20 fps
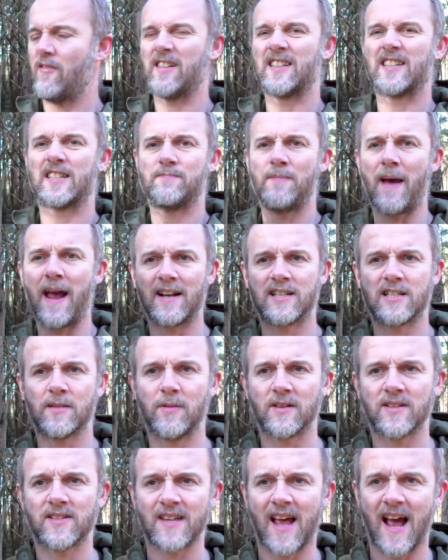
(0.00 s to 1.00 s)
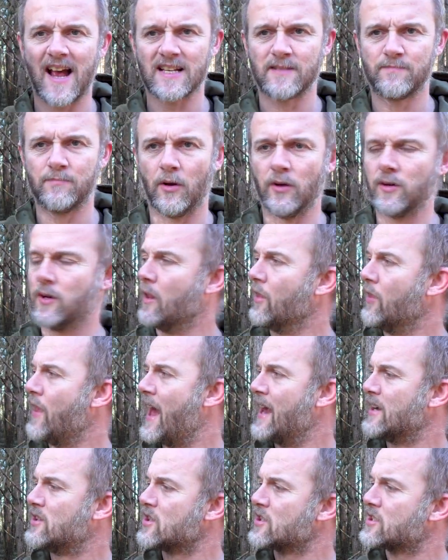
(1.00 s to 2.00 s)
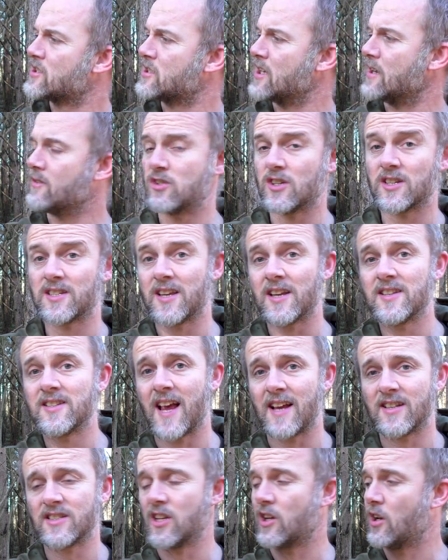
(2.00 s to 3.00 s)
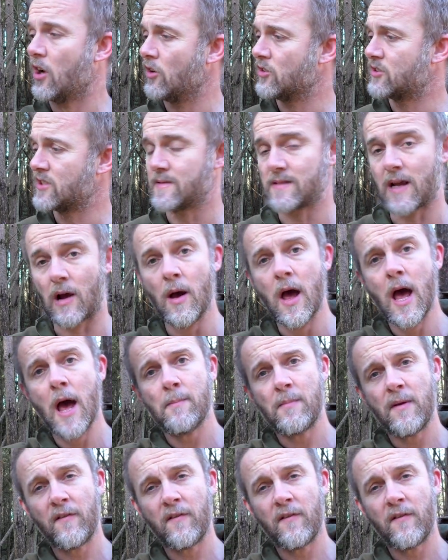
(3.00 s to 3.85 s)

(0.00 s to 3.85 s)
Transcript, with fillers: respectable size bundle there just to, just to test the contents out.